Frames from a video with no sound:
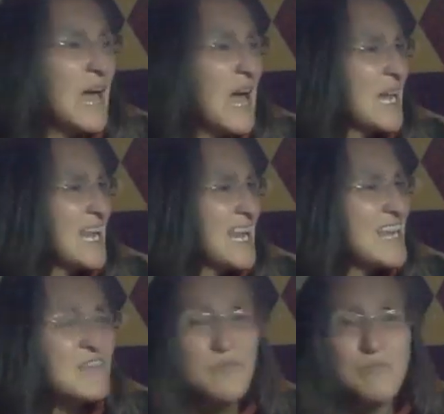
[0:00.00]
and
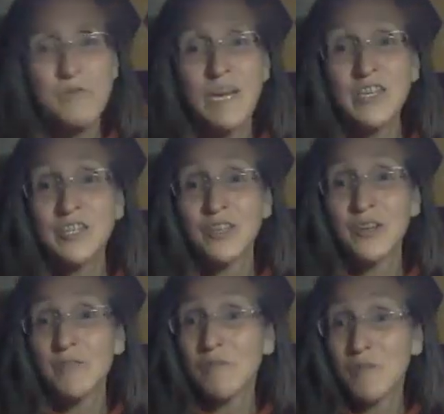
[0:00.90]

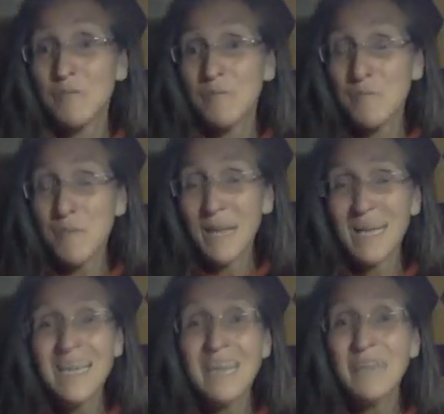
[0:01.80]
inspiration from
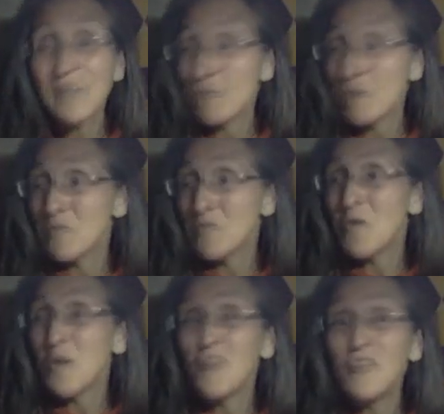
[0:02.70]
magnificent people who
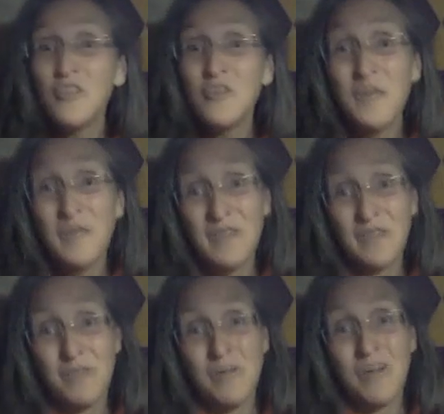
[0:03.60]
are doing this
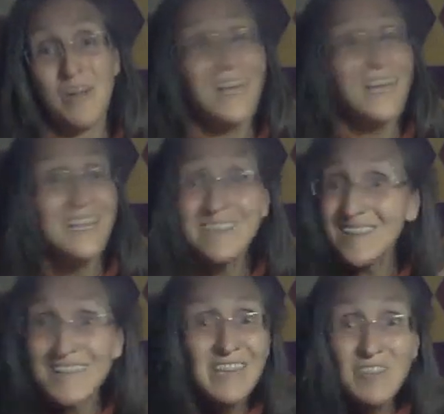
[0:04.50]
work.
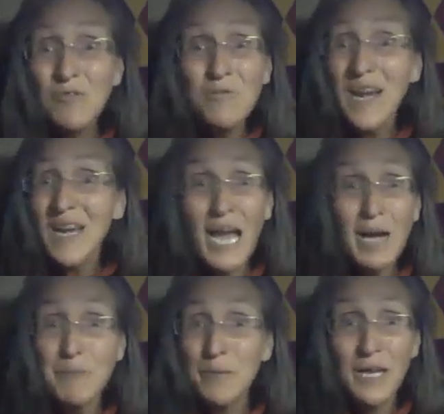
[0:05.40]
It's already
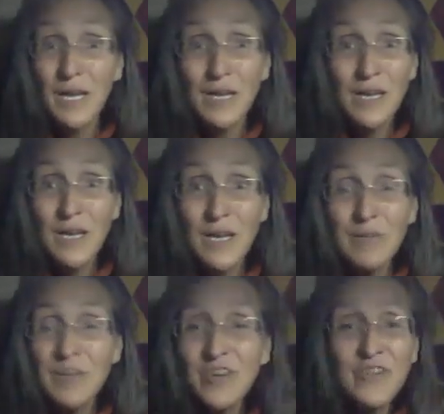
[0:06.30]
happening.
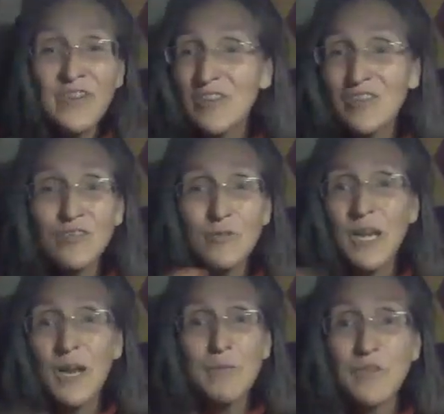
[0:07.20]
We just need to
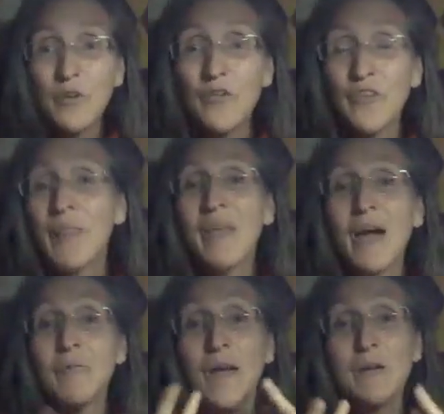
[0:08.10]
join up the dots, and
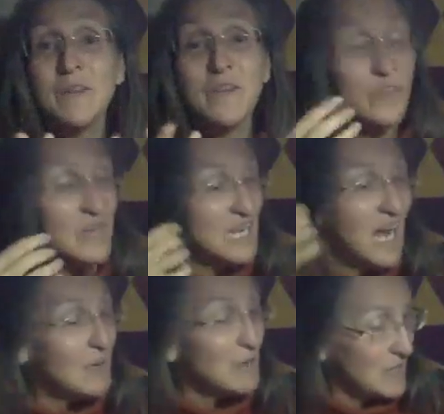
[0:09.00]
that way we see
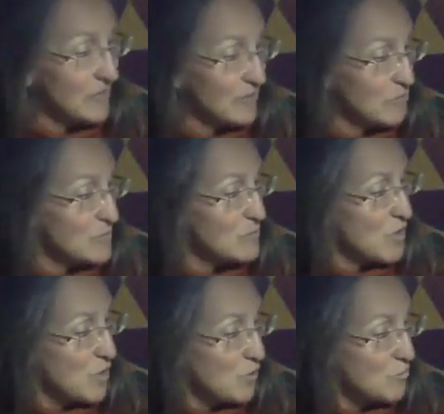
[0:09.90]
how it is that people
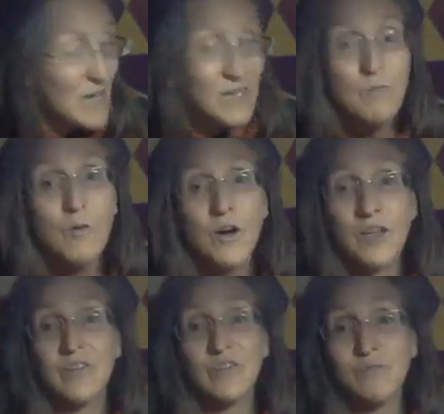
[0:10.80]
are already
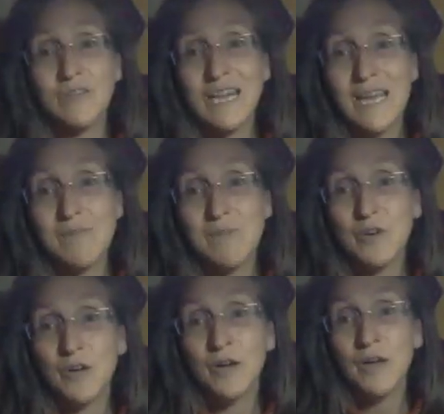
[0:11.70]
working to reclaim
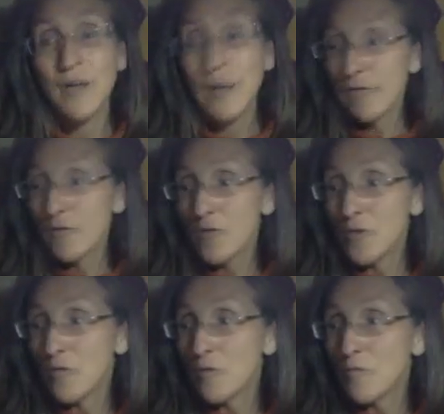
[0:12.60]
yoga for
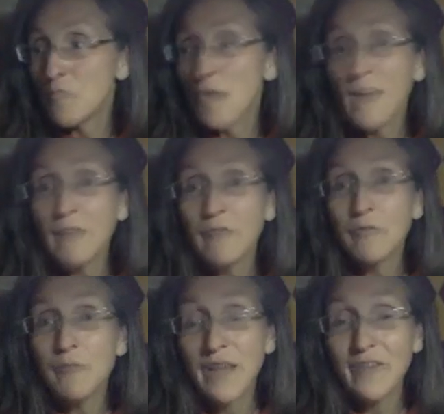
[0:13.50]
the rightful
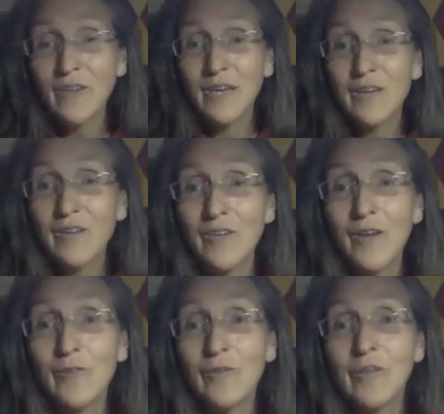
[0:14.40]
place that it
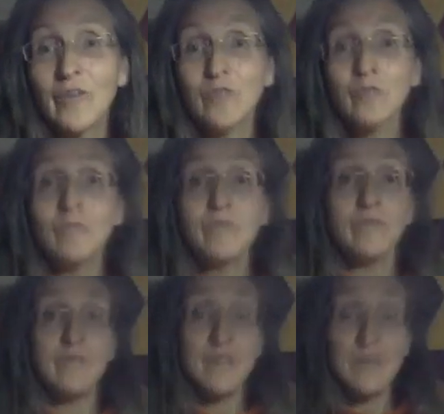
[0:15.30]
deserves as a tool for
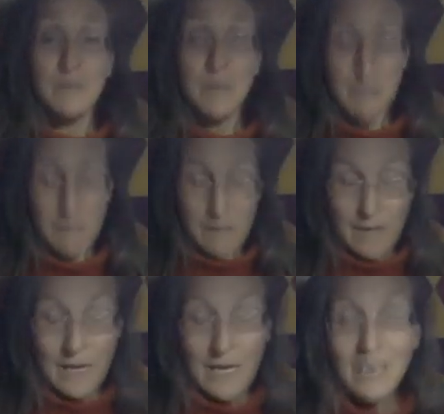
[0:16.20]
freedom and
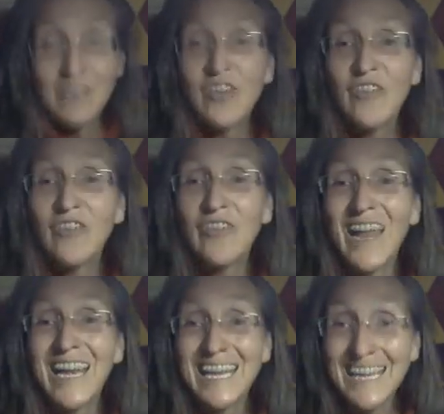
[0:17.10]
justice
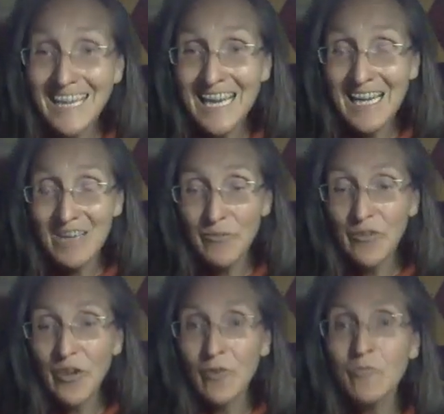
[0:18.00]
and healing.
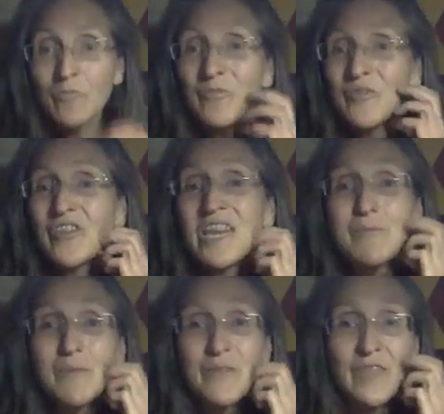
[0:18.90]
So
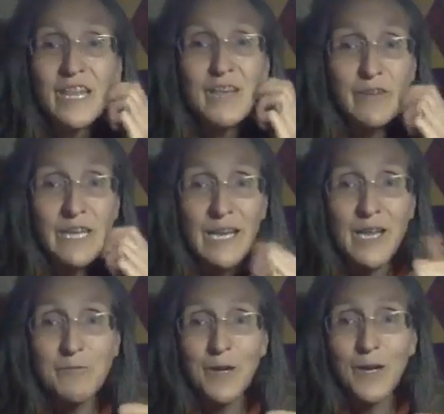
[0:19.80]
sleep is the key for
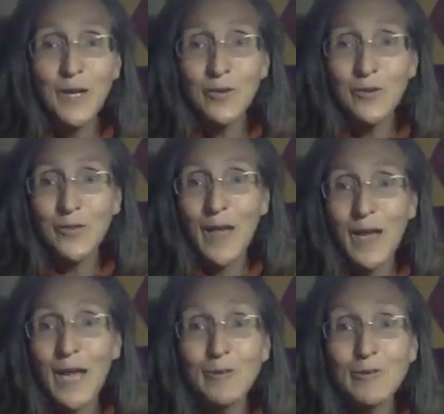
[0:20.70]
healing. We're going to go do that
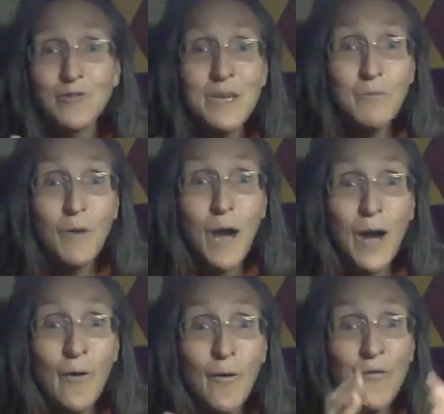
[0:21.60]
now. Dream
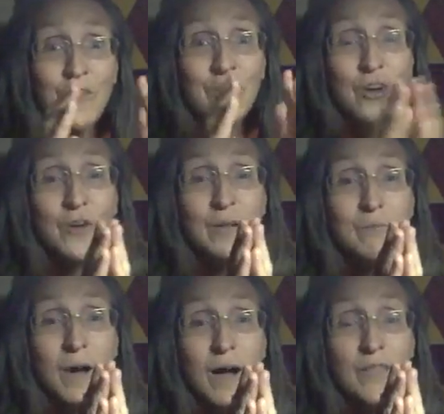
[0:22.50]
well. Yoli Ma,